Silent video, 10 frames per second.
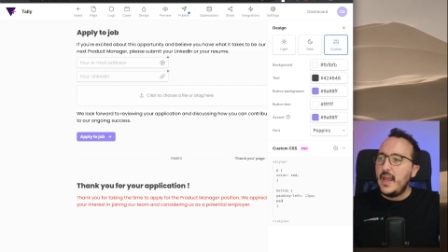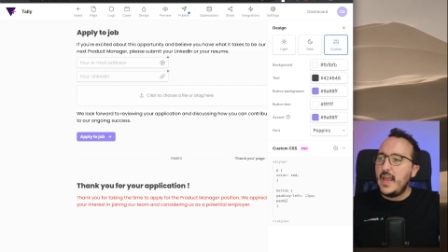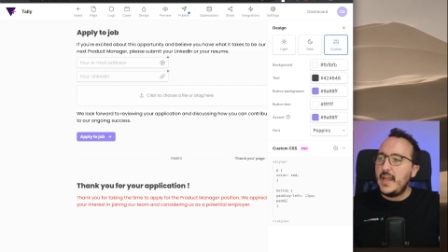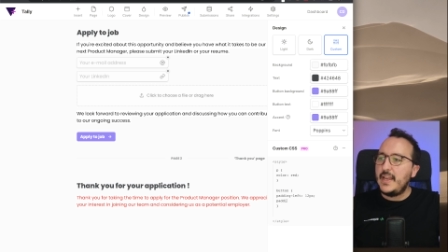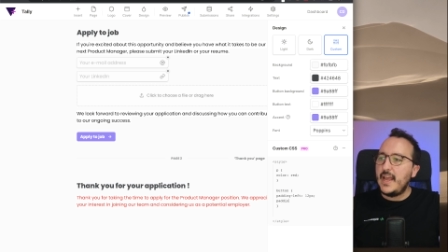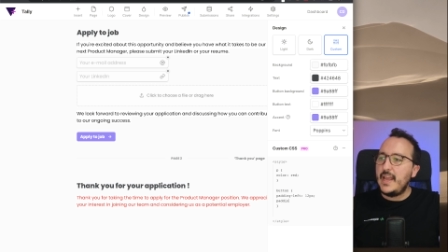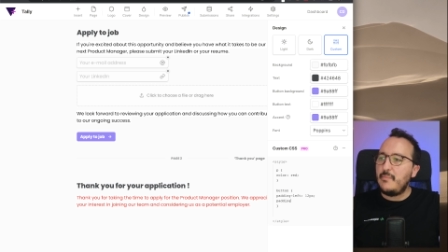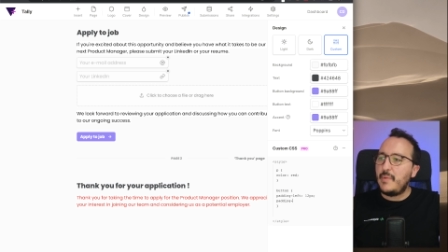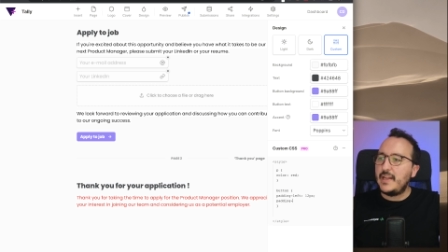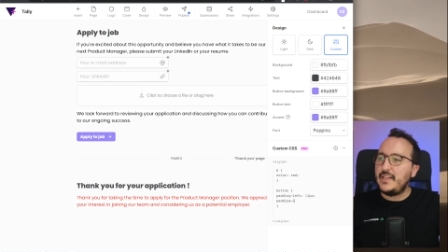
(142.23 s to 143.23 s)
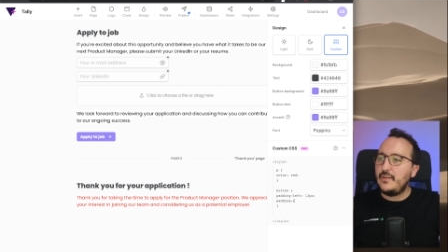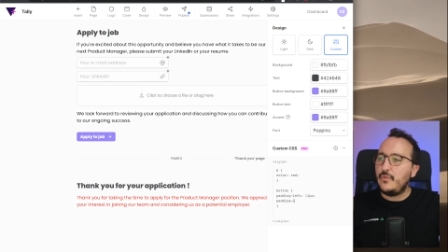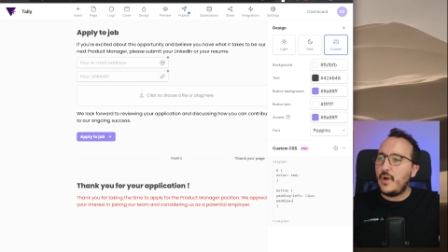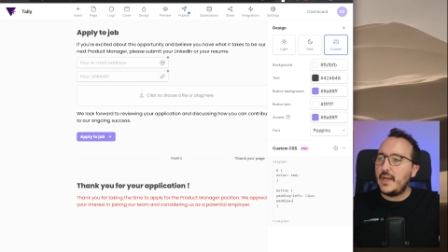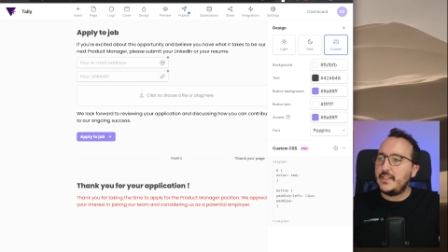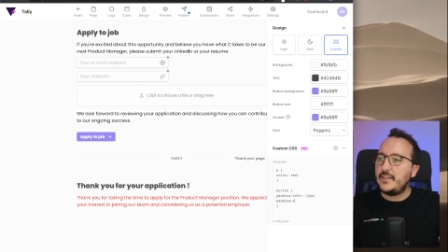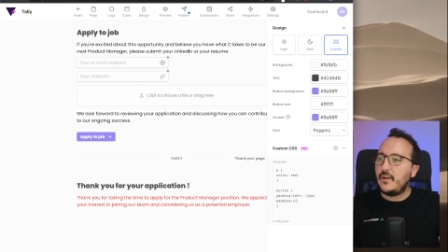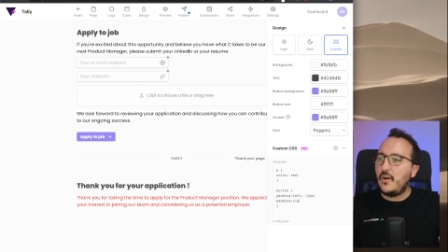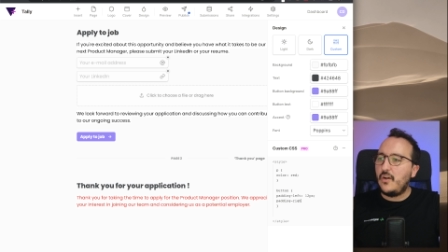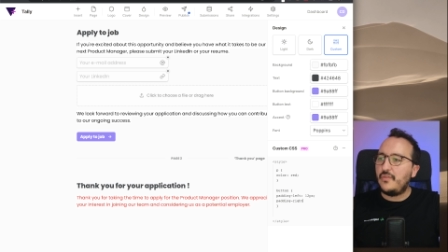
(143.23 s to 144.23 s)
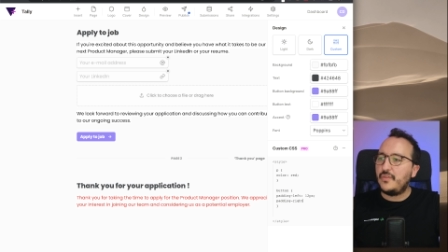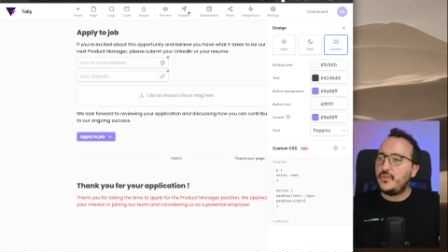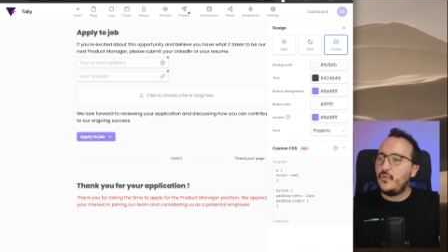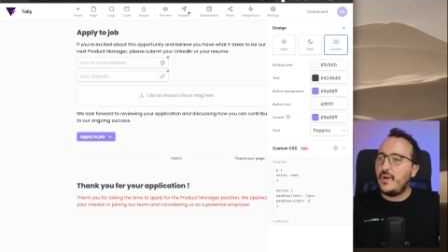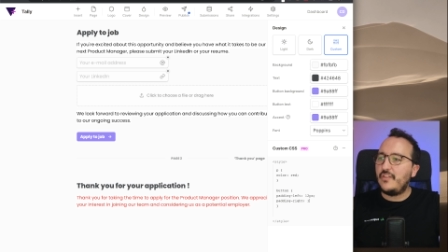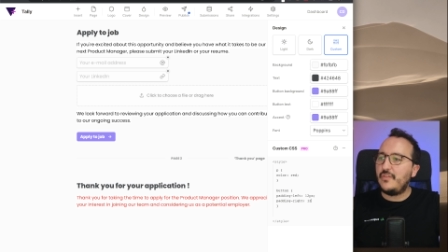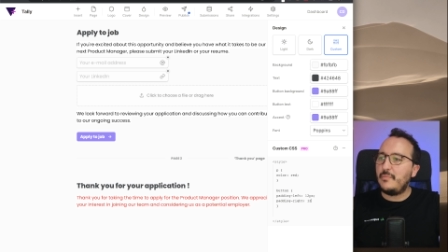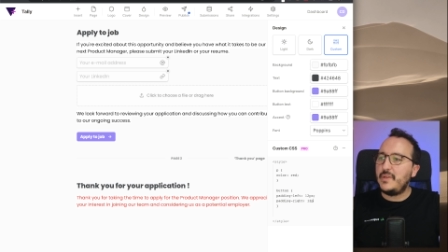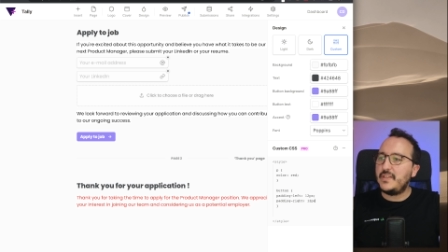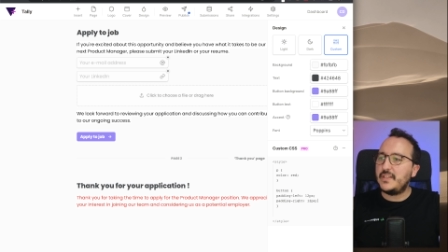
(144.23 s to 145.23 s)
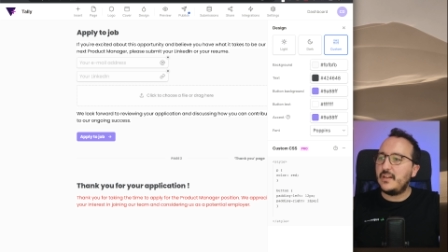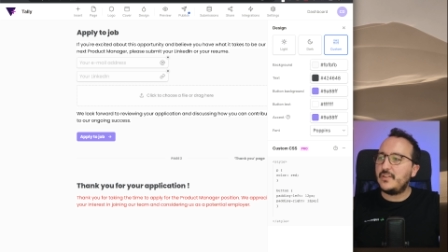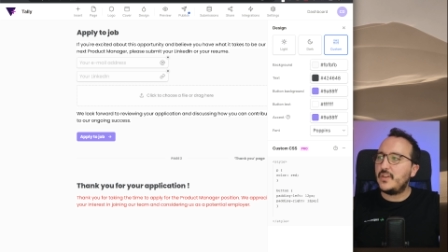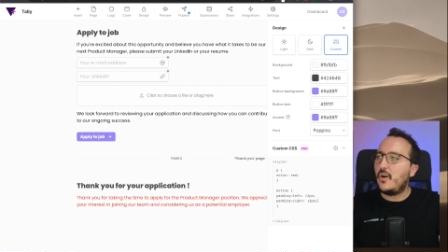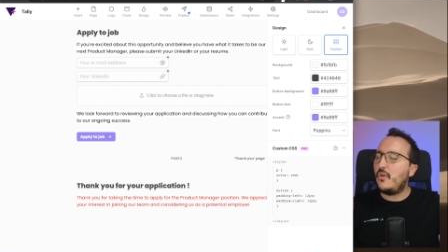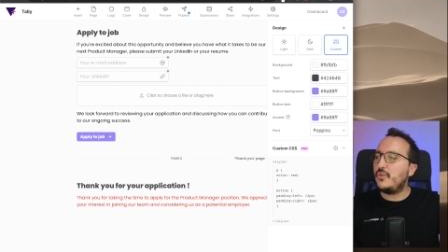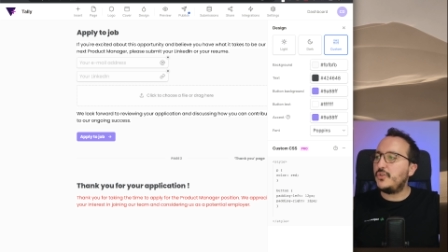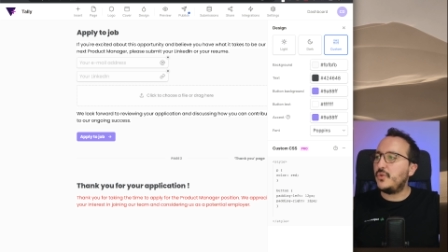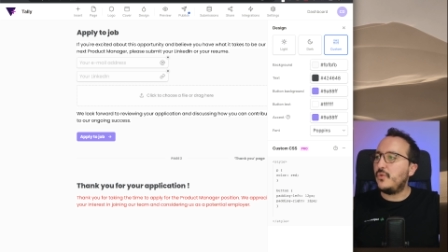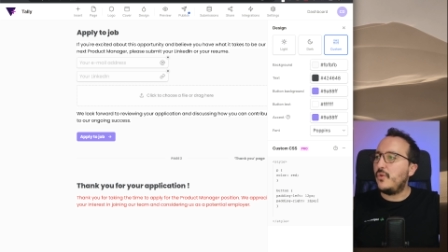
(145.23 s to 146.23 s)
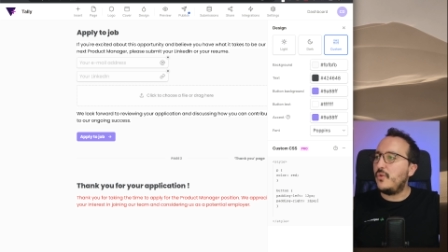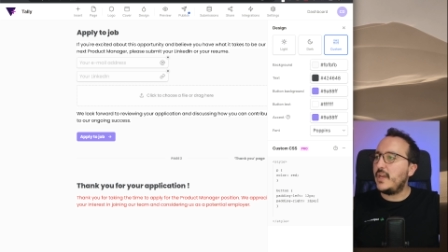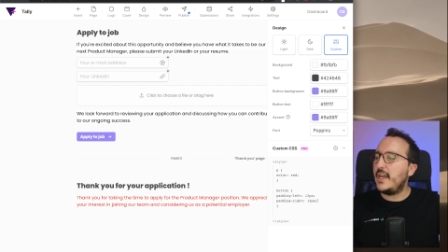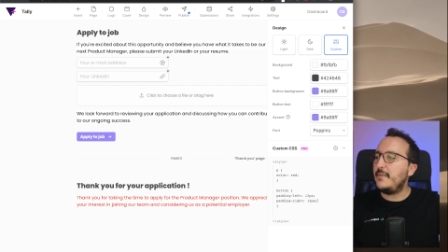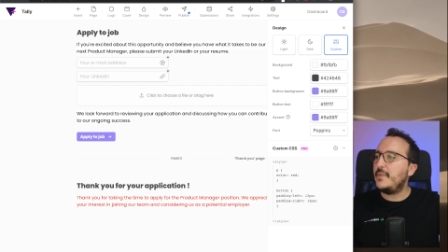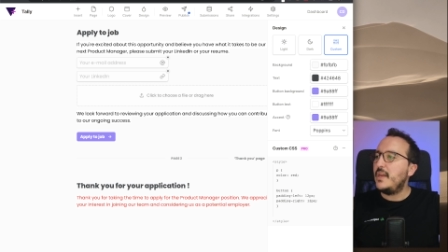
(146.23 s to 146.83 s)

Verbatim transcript: and a padding right of 12 pixels also, okay?